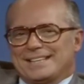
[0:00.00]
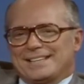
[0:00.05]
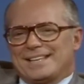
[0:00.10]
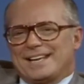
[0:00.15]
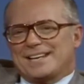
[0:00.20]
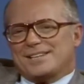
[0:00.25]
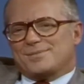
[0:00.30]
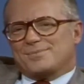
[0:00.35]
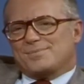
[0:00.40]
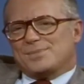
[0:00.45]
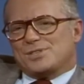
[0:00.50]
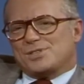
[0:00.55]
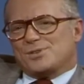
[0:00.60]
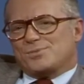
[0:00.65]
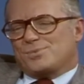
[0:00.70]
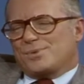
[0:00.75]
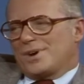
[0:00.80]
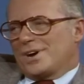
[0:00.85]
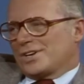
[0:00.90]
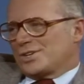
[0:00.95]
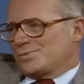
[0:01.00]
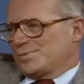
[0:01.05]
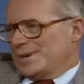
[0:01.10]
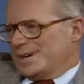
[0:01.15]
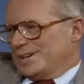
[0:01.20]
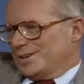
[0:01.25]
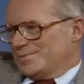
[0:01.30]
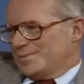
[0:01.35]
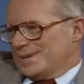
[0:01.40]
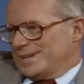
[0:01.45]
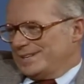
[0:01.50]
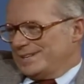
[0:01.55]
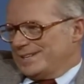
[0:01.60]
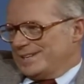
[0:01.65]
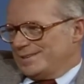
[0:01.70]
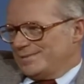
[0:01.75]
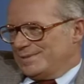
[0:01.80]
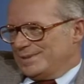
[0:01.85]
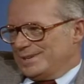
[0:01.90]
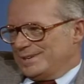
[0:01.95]
That, Mr. Proxmire made
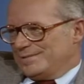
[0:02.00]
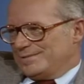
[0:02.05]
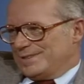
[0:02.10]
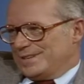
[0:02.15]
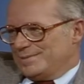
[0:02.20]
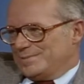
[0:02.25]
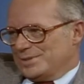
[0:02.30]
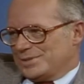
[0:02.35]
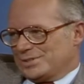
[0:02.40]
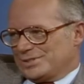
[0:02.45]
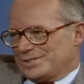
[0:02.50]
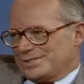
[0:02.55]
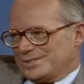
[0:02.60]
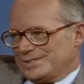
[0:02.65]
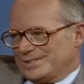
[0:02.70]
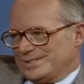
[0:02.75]
that a very famous